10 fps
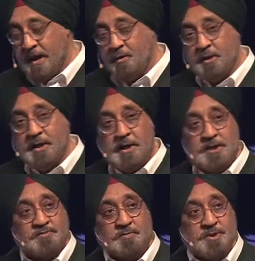Now,
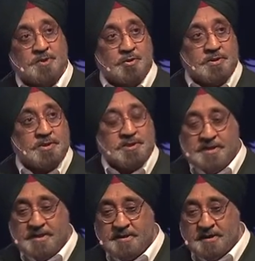girls from schools,
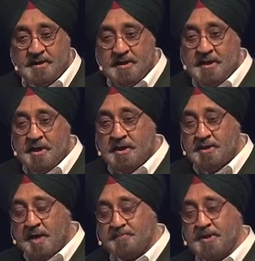incidentally,
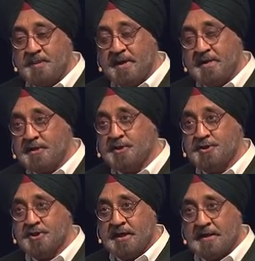adopted by Nanhi
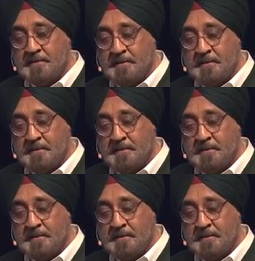Chhaan